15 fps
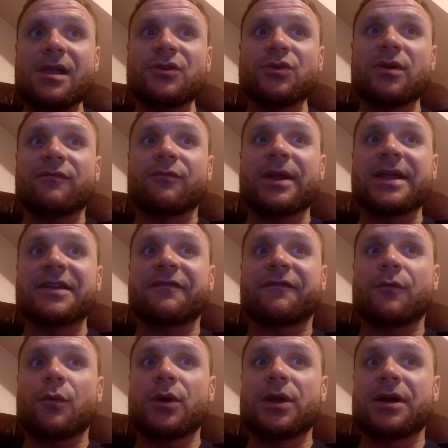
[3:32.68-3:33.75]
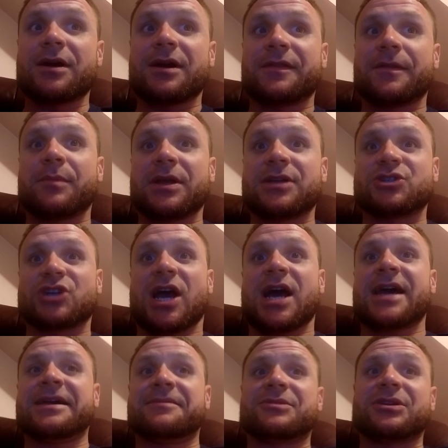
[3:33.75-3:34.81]
You have Randy Foye on the bench.
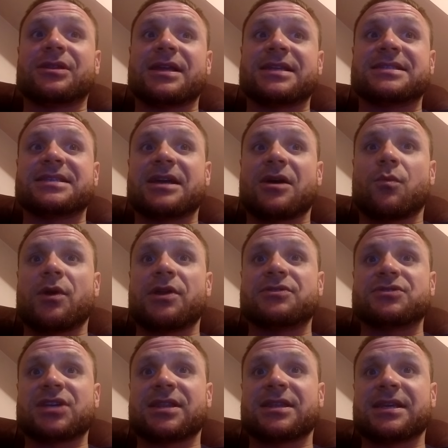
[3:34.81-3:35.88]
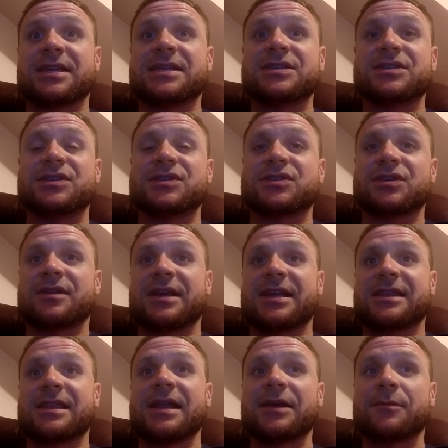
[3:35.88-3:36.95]
I happen to like Dion Waiters. I think he's an
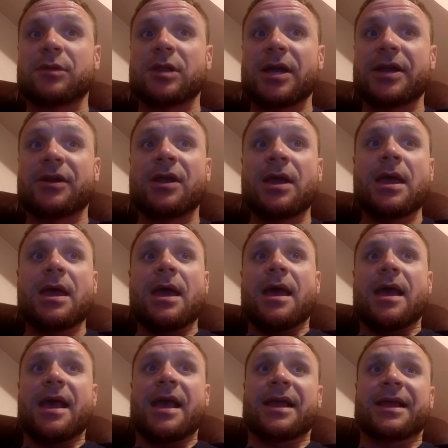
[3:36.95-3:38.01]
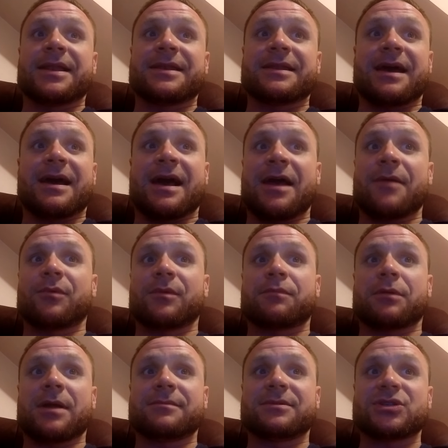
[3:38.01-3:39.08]
athletic player, and I would
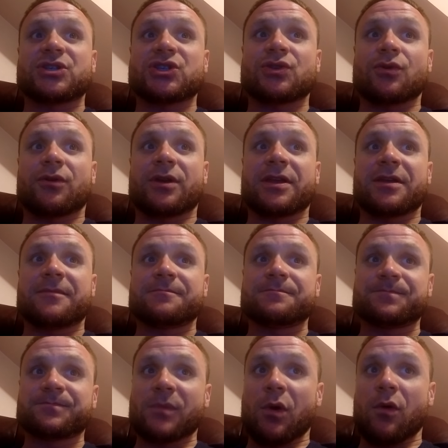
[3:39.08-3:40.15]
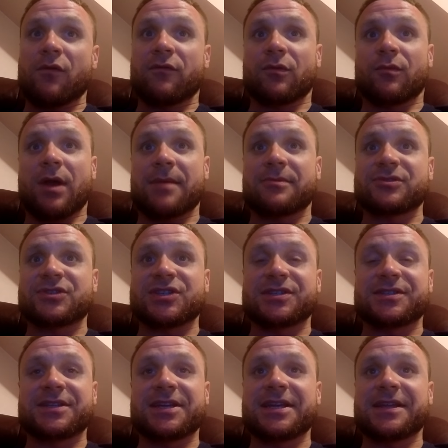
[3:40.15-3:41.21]
probably start him over
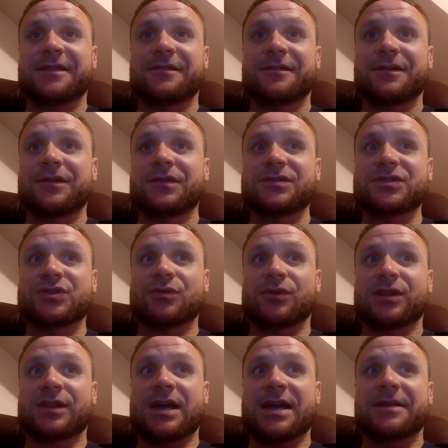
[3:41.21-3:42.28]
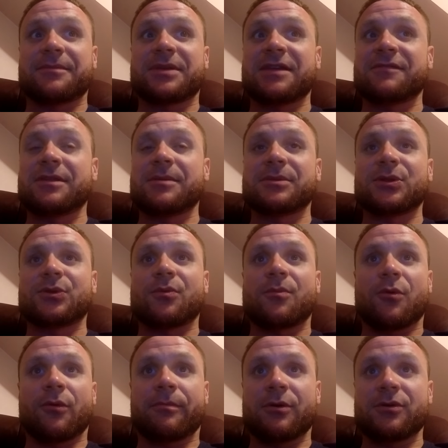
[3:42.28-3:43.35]
Roberson in the starting lineup. Give them a little
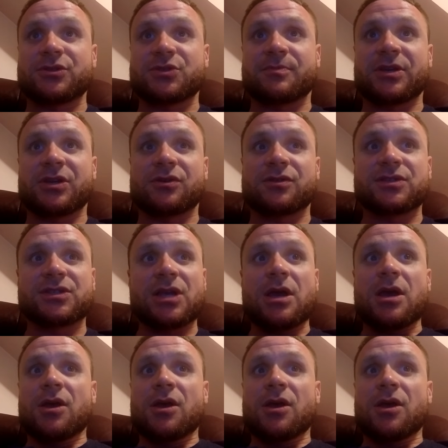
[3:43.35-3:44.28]
more punch because